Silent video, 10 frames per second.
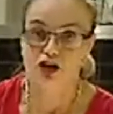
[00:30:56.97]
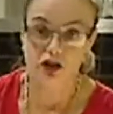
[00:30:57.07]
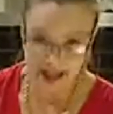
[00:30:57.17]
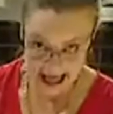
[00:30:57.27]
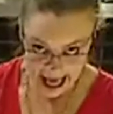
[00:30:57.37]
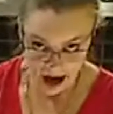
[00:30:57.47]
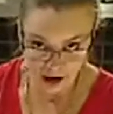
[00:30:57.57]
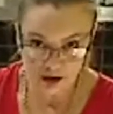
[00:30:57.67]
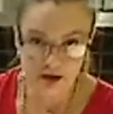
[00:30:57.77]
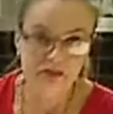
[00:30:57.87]
Not
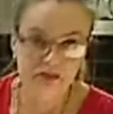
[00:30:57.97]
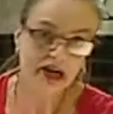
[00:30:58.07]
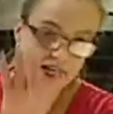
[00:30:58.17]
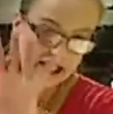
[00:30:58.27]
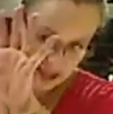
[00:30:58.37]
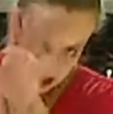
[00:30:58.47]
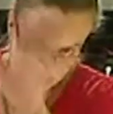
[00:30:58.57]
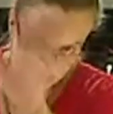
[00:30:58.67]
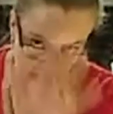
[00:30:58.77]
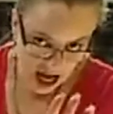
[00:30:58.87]
now,
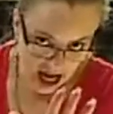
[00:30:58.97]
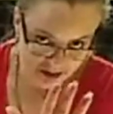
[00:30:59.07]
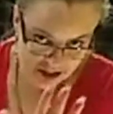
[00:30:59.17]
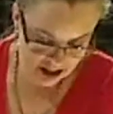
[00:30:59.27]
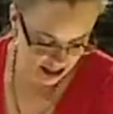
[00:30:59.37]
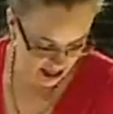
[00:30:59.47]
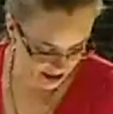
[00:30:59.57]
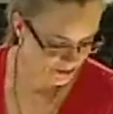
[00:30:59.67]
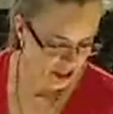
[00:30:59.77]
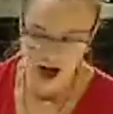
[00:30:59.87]
but after
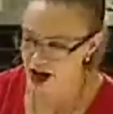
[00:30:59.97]
today.